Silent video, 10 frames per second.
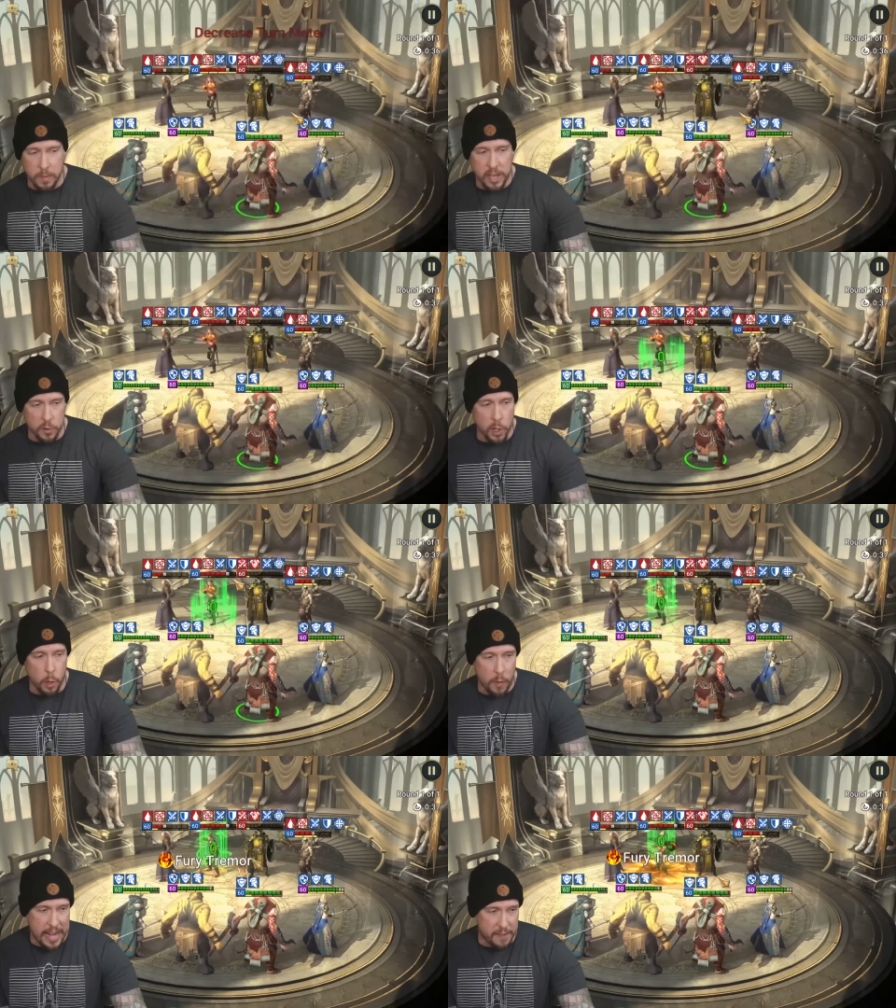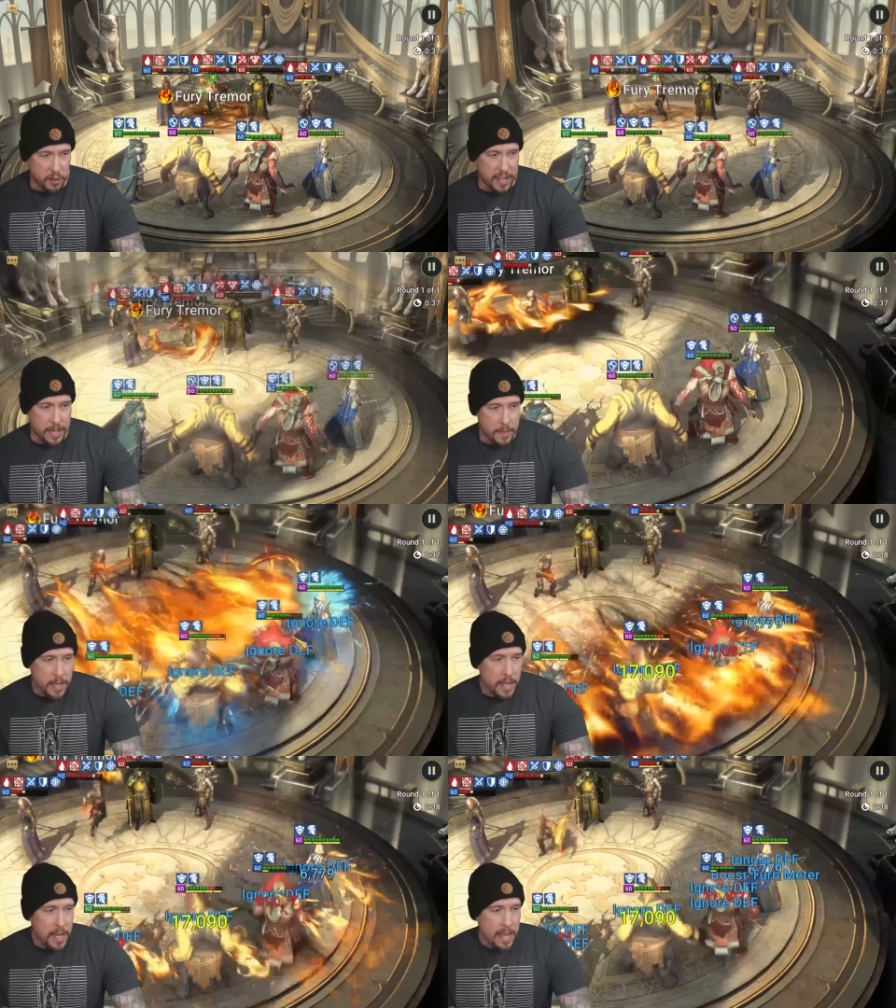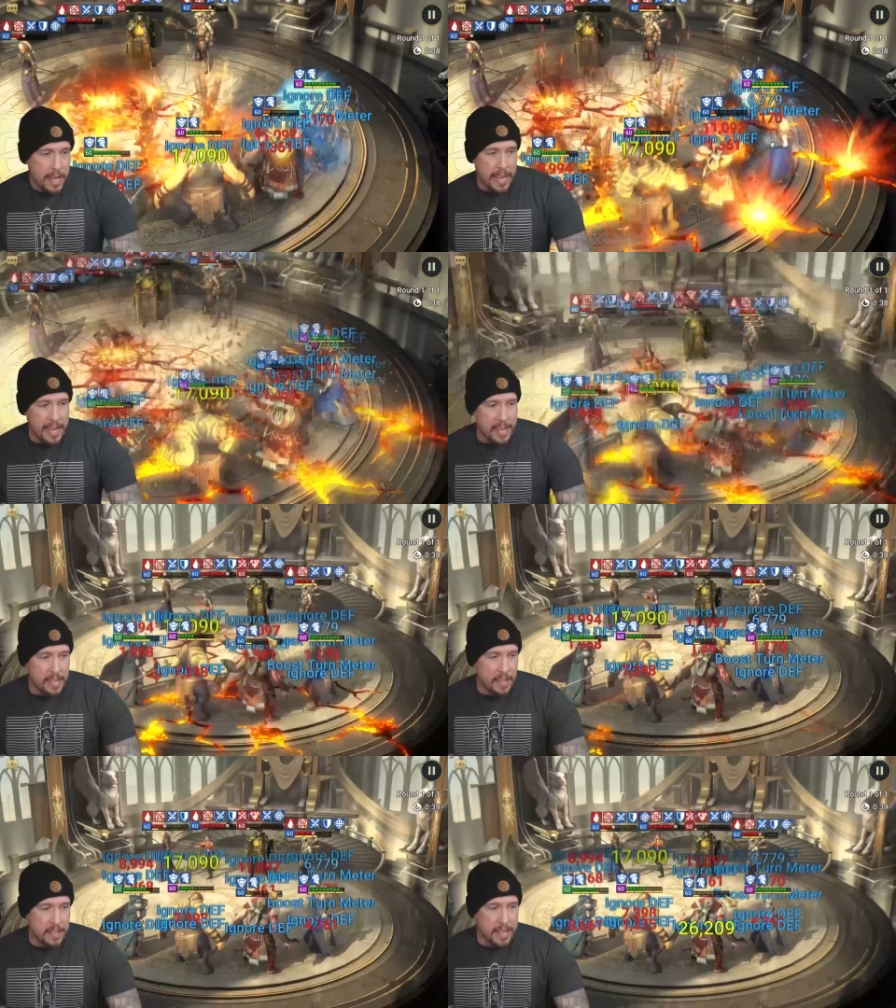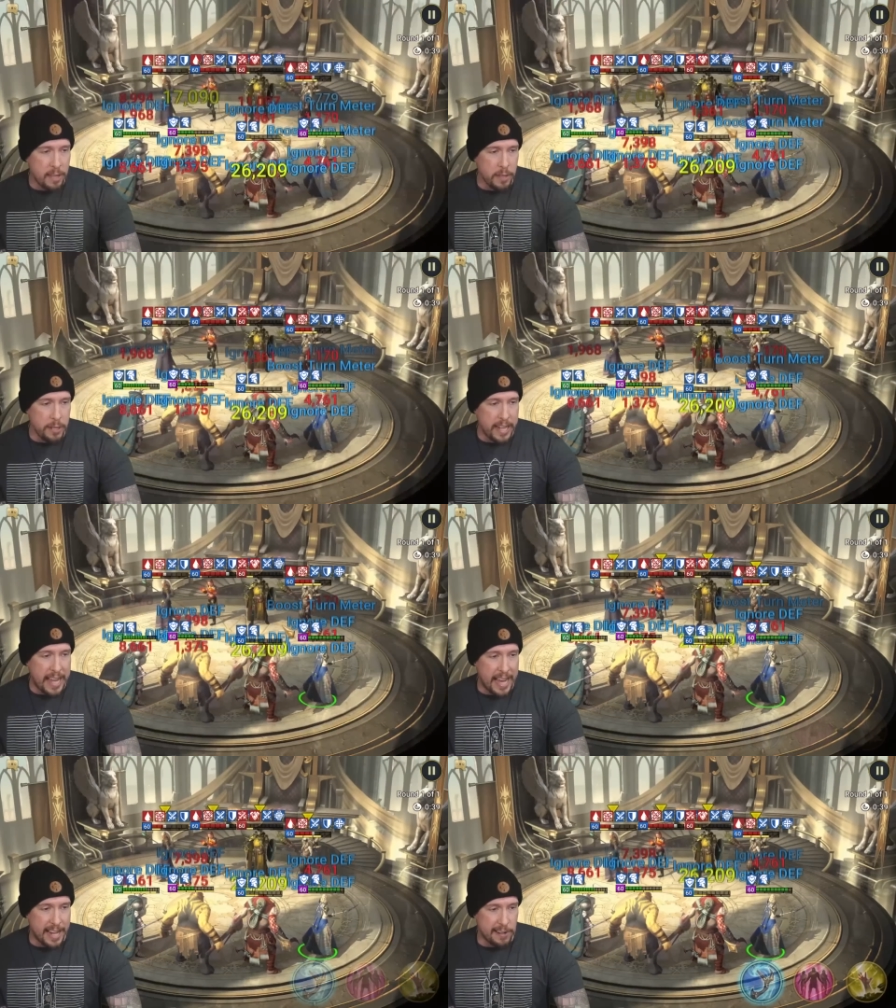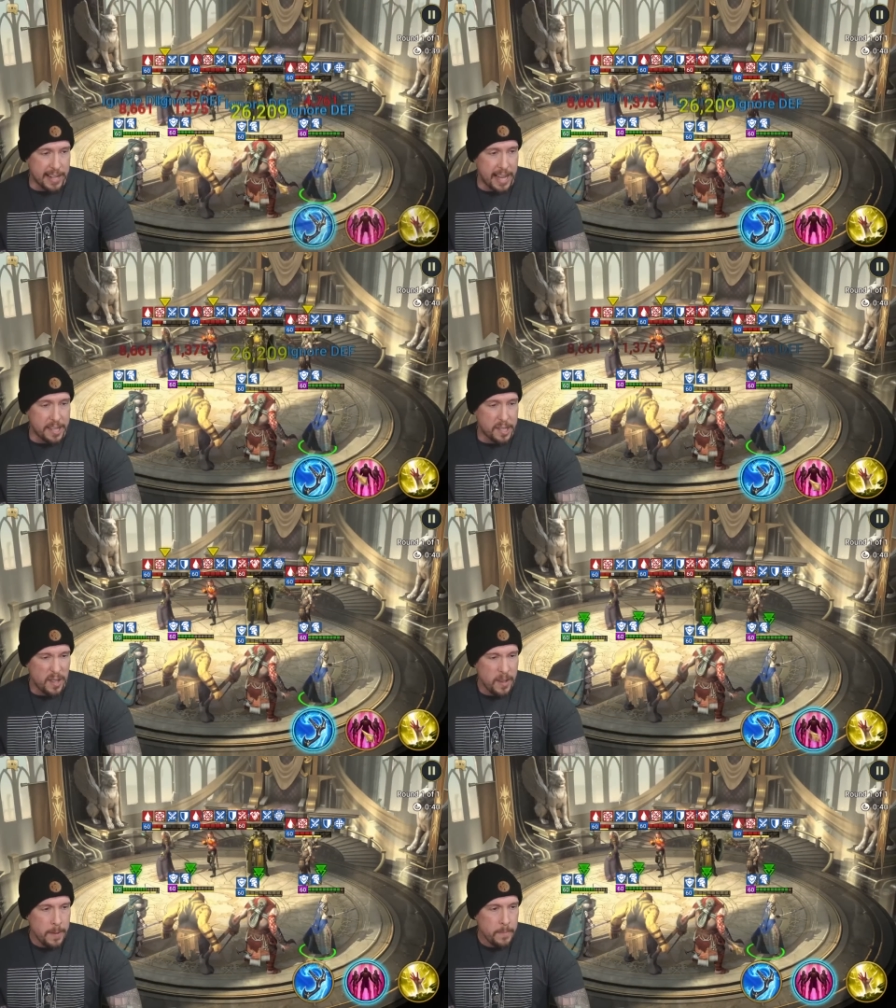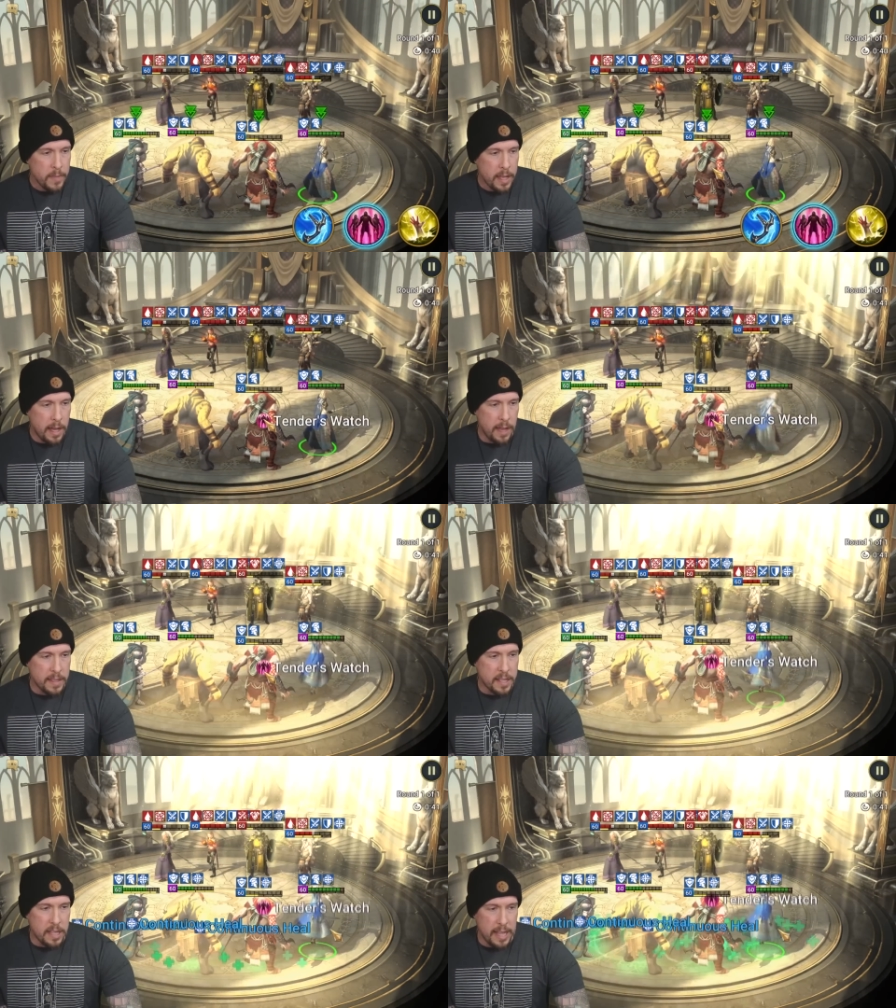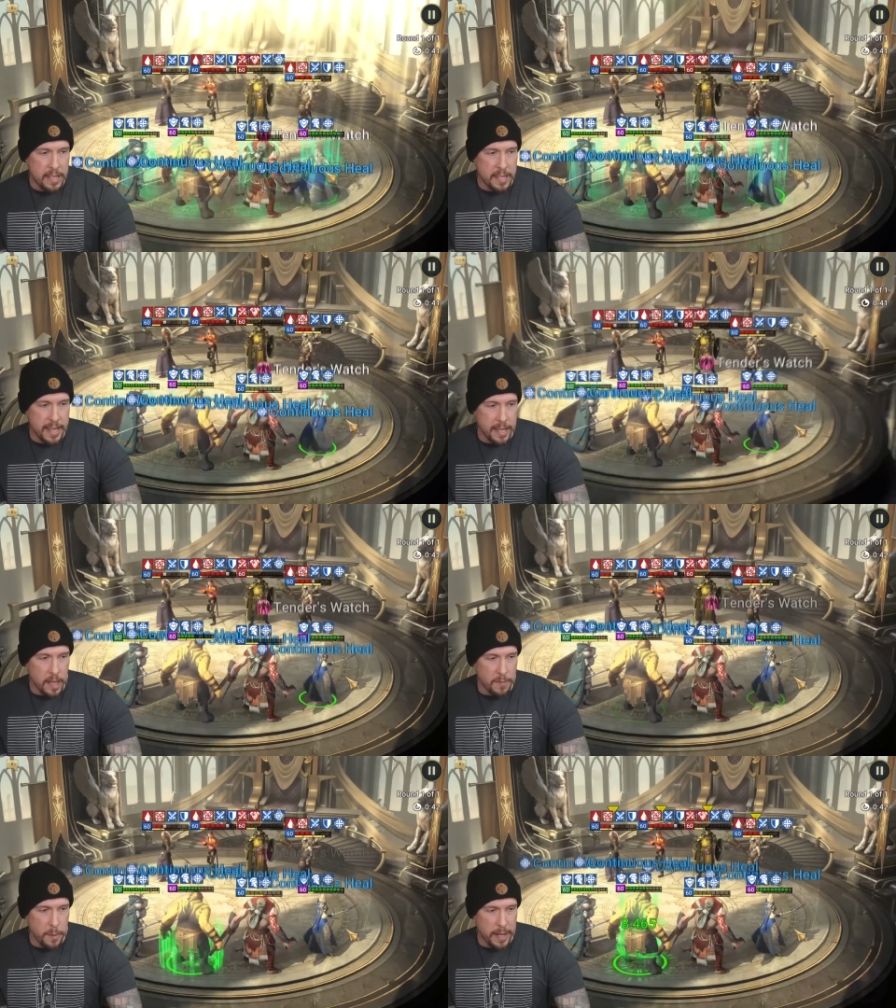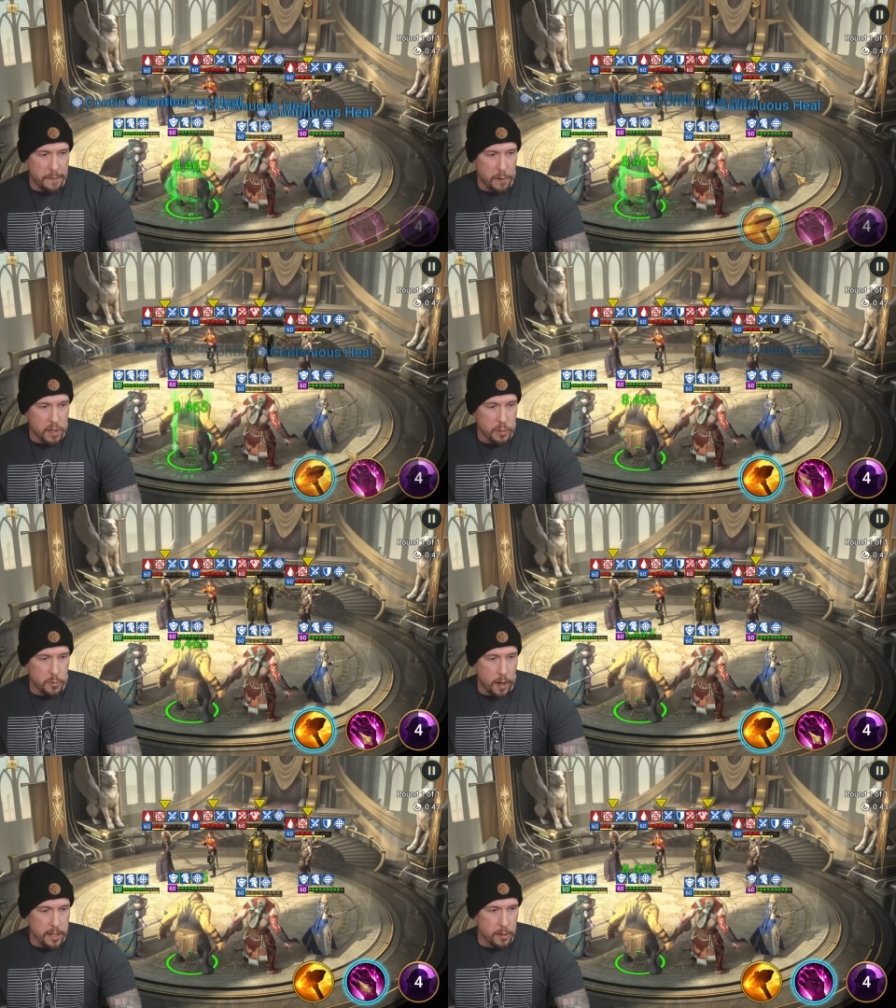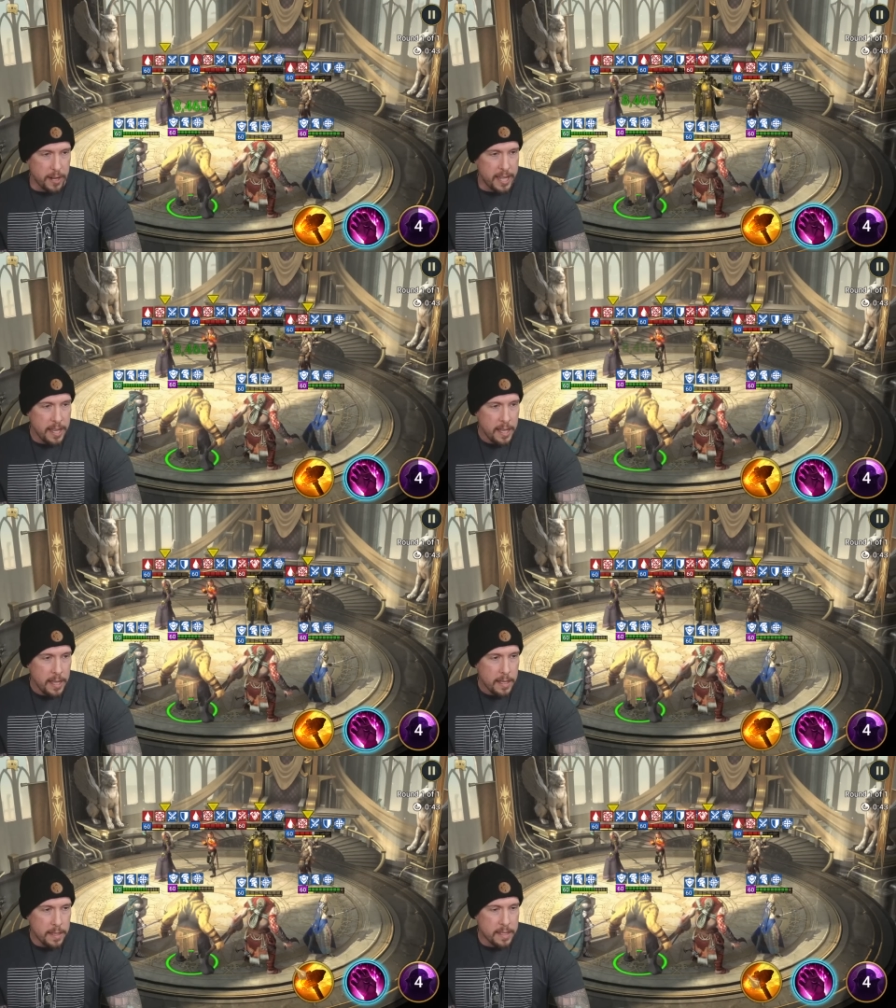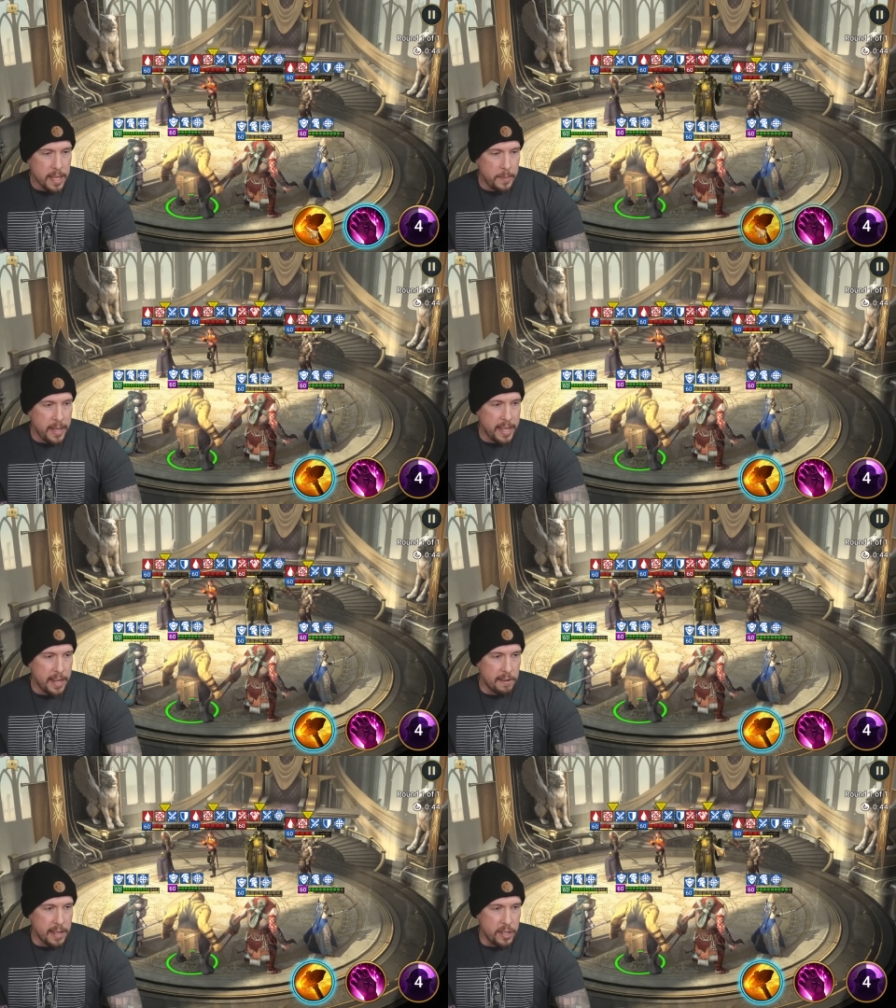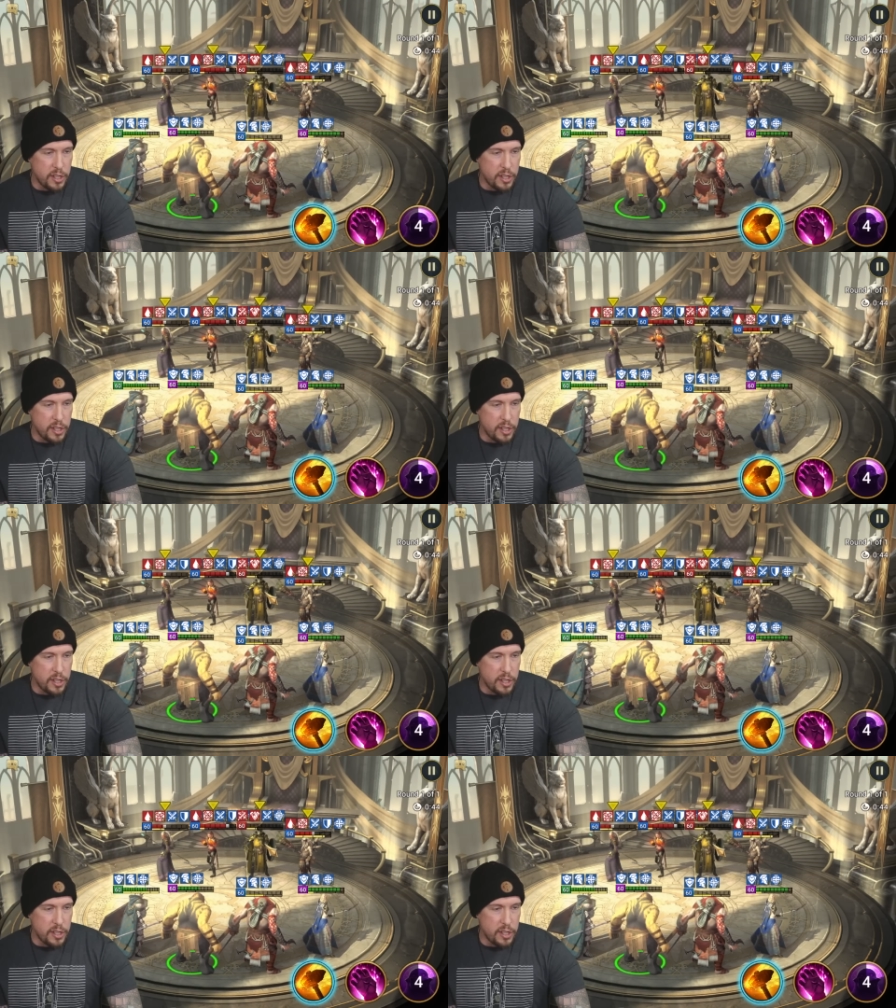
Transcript: we might as well go right after him. And let's kill UDK here, guys. Let's cleanse and heal everybody first with Reliquary. Let's come in here and